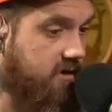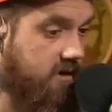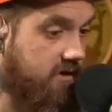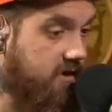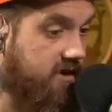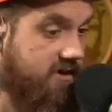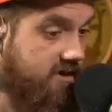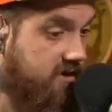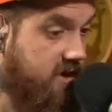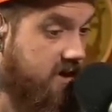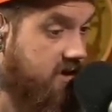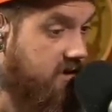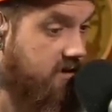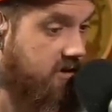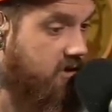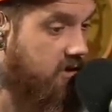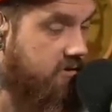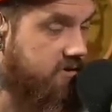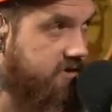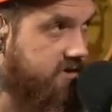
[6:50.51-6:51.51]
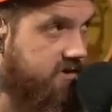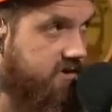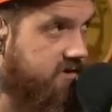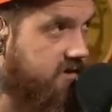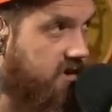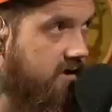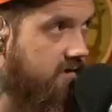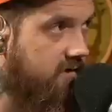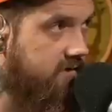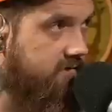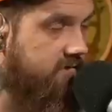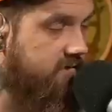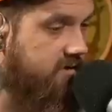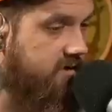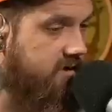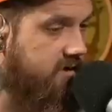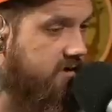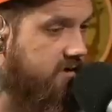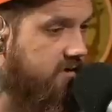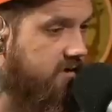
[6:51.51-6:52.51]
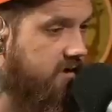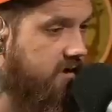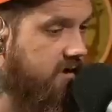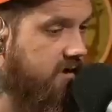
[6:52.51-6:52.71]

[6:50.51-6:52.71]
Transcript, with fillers: unless they the coaches saw the the